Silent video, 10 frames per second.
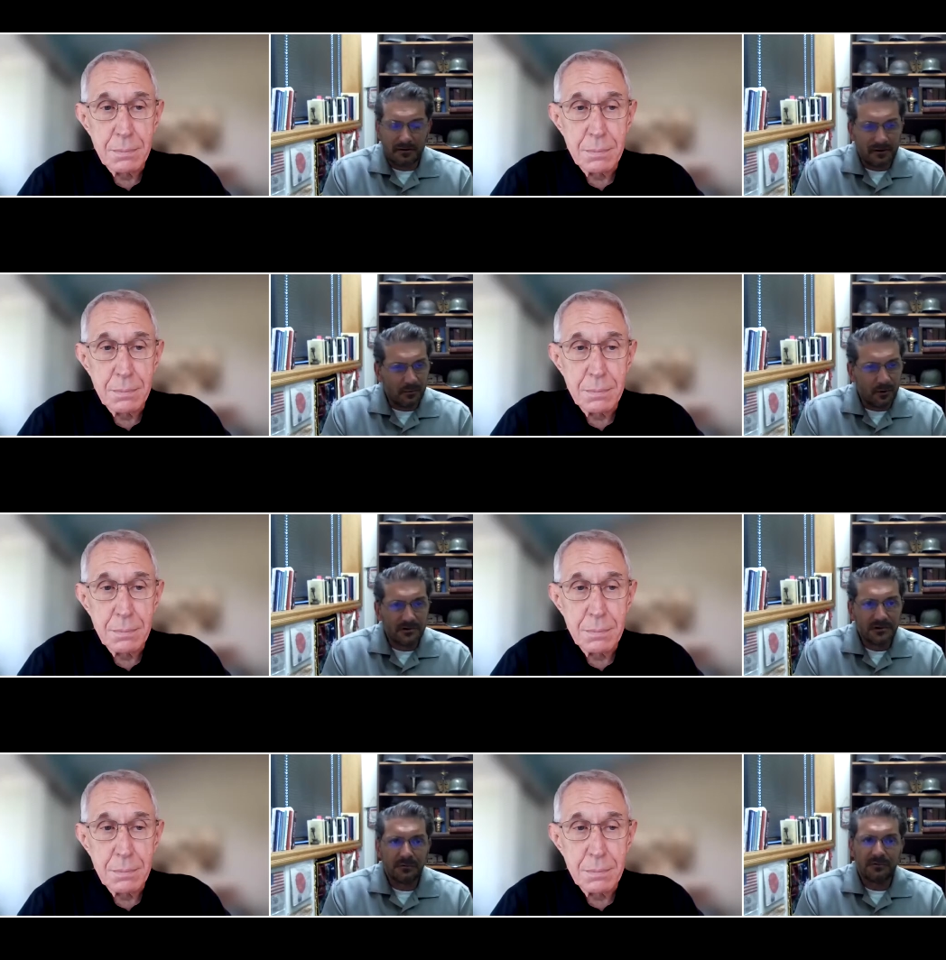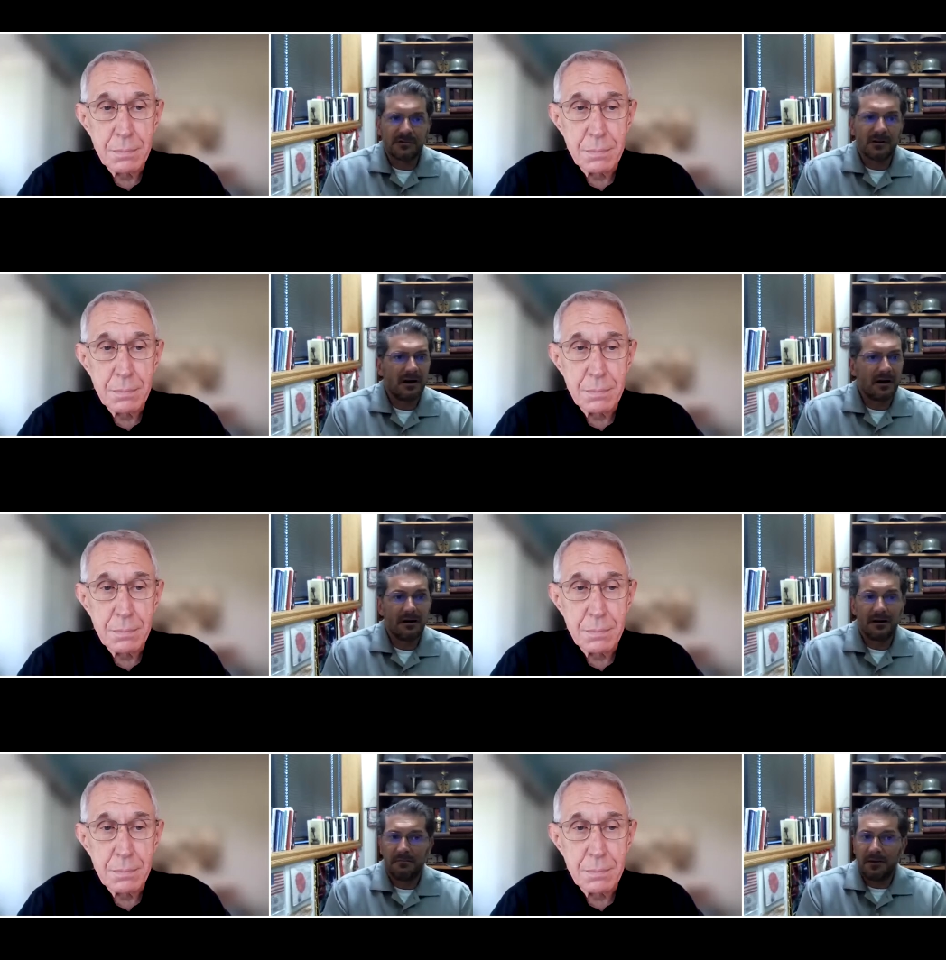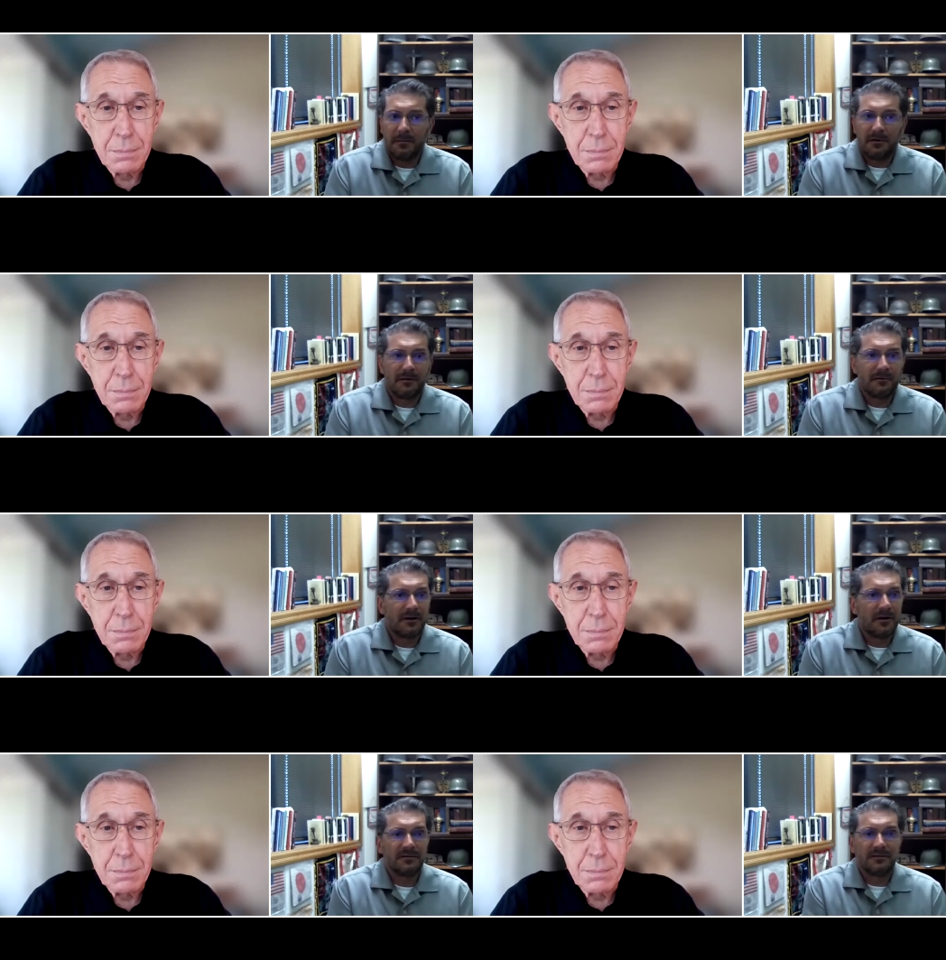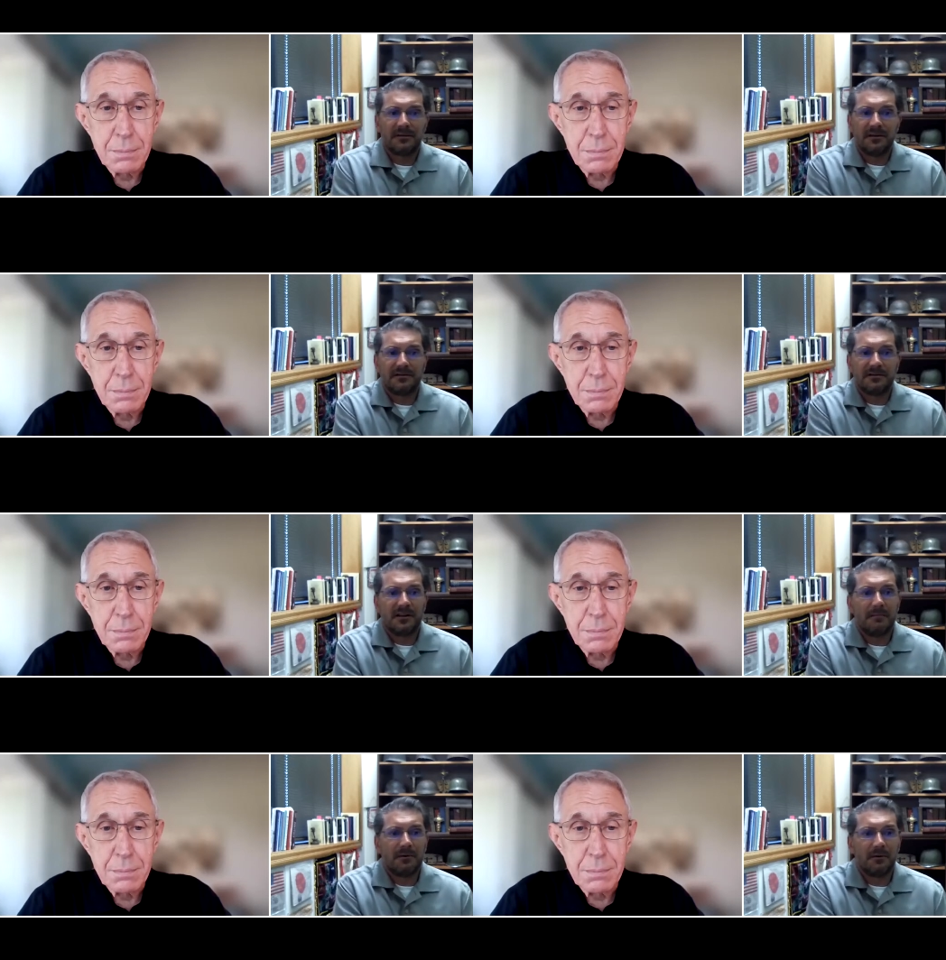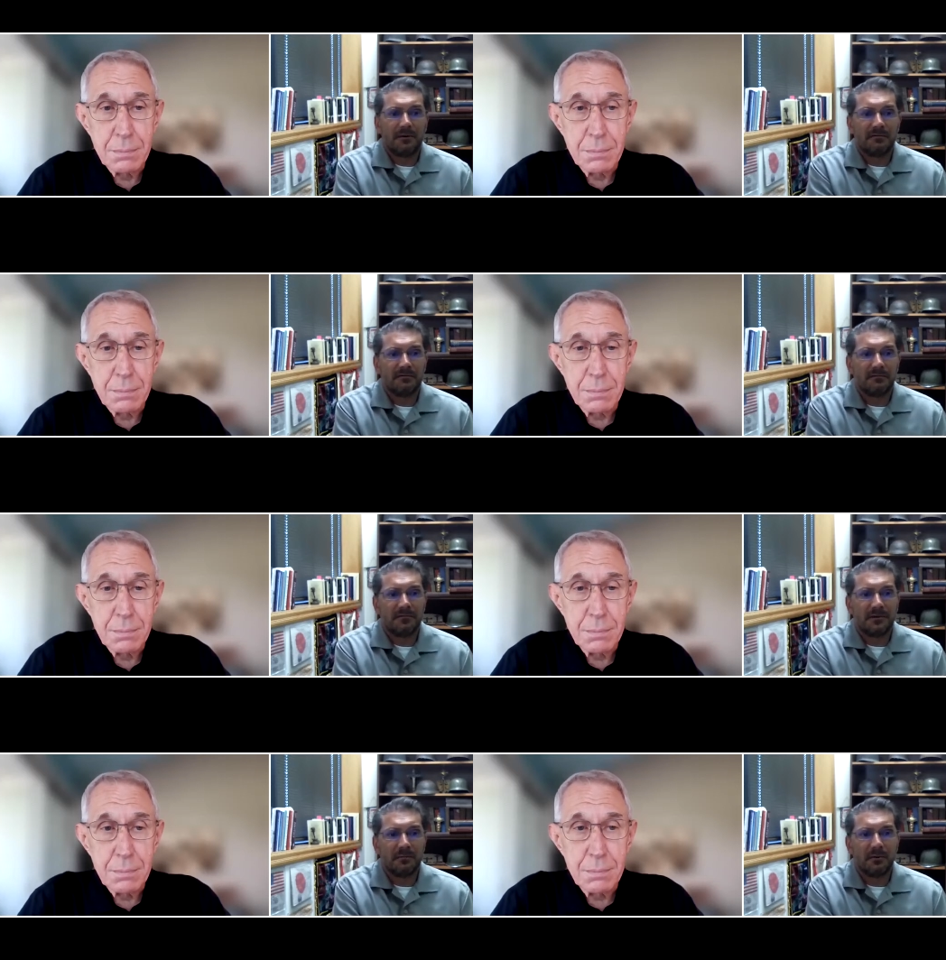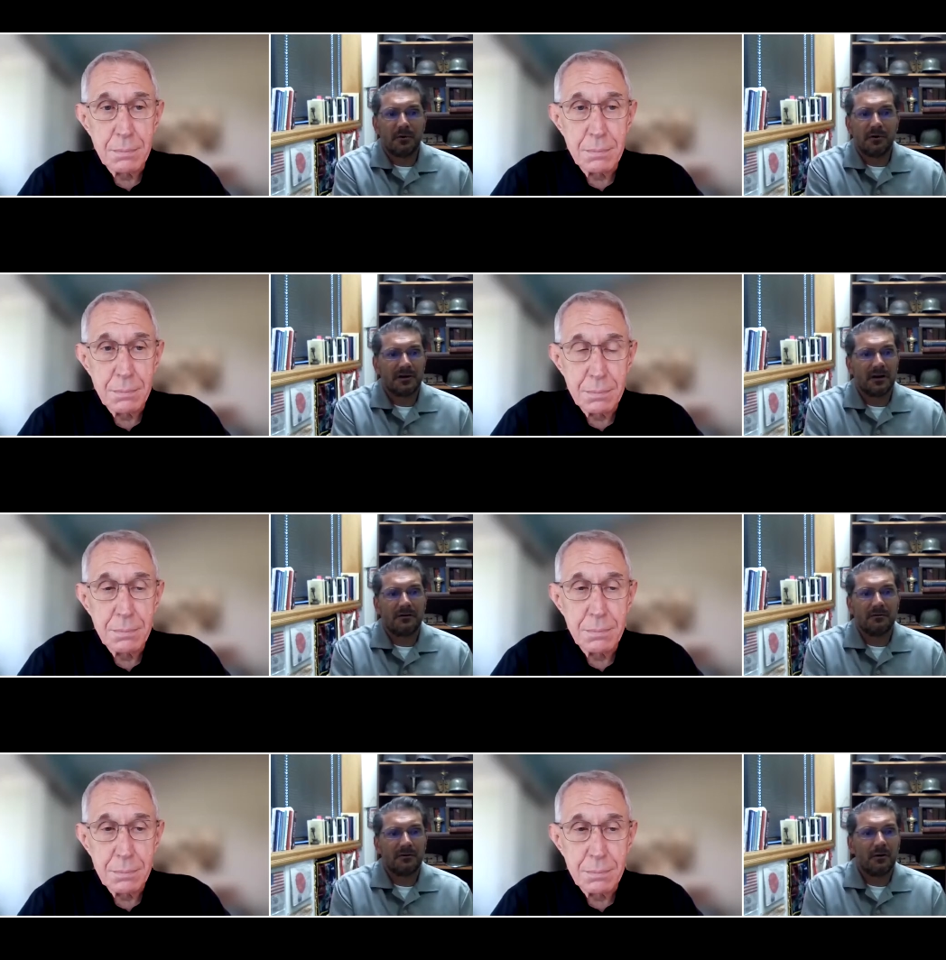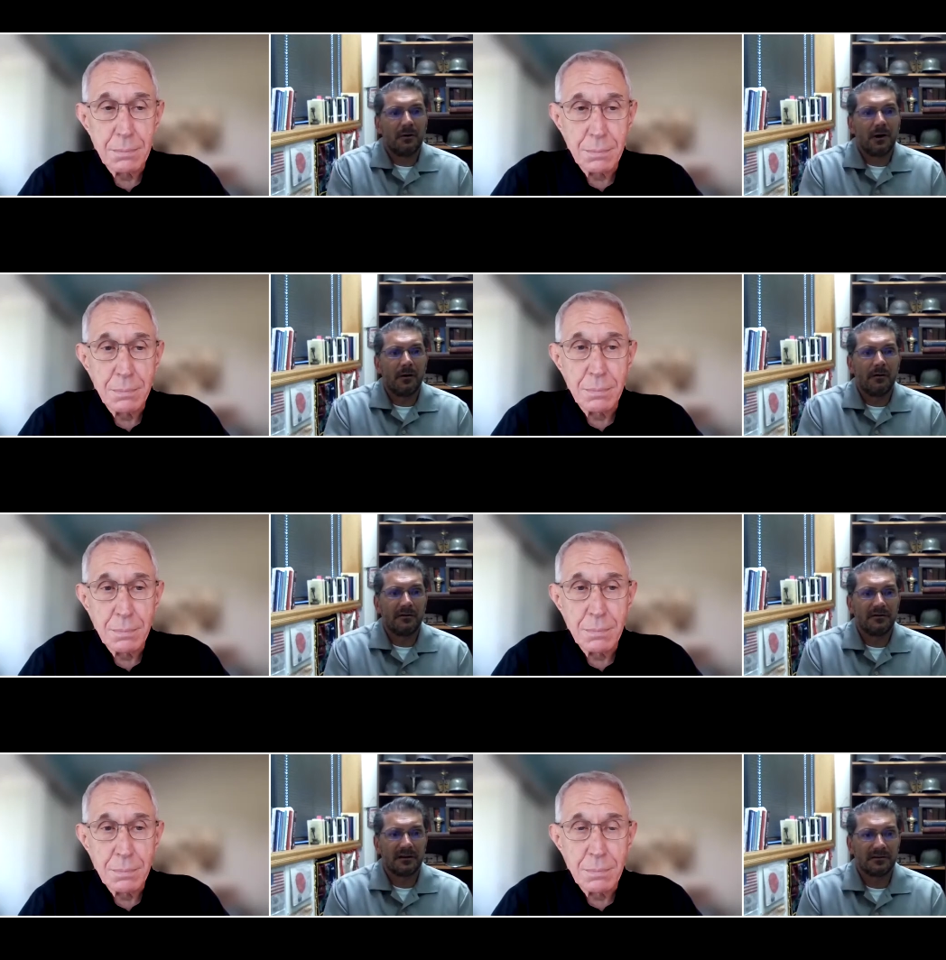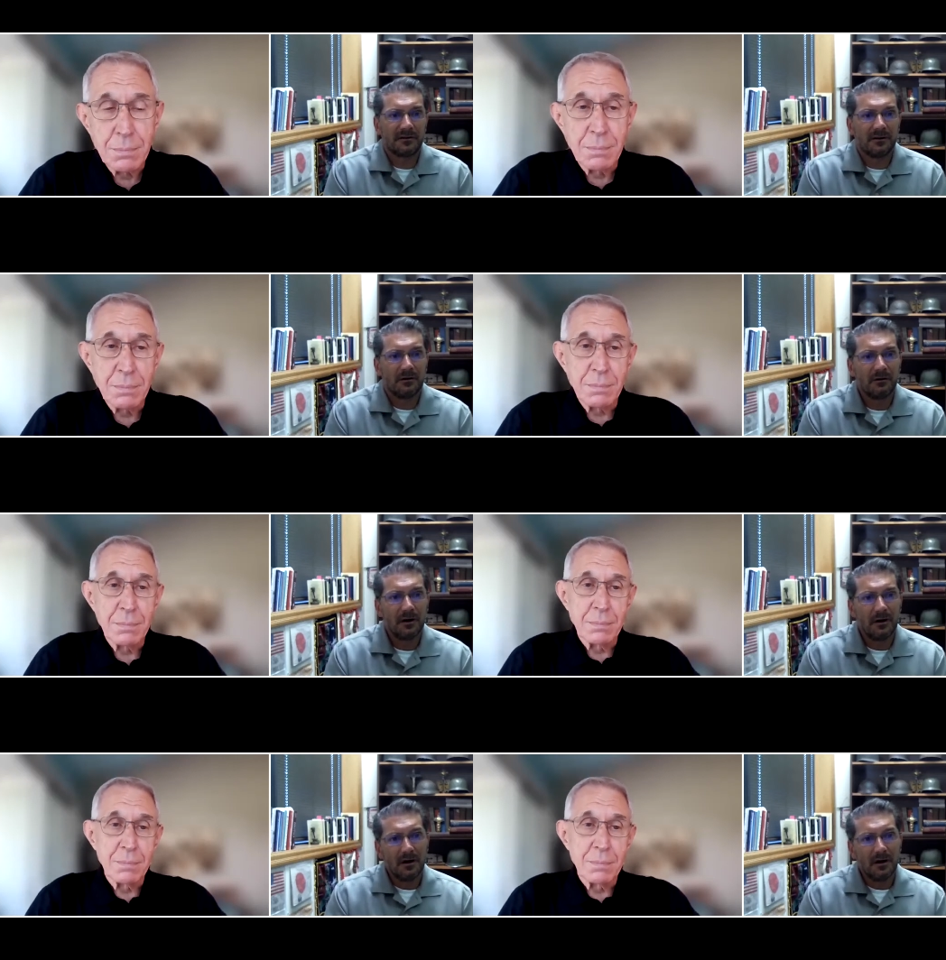Speaker 1: you know, want you inside. Maybe in other cases, they just keep you on the, the porch. I don't know how all these things go.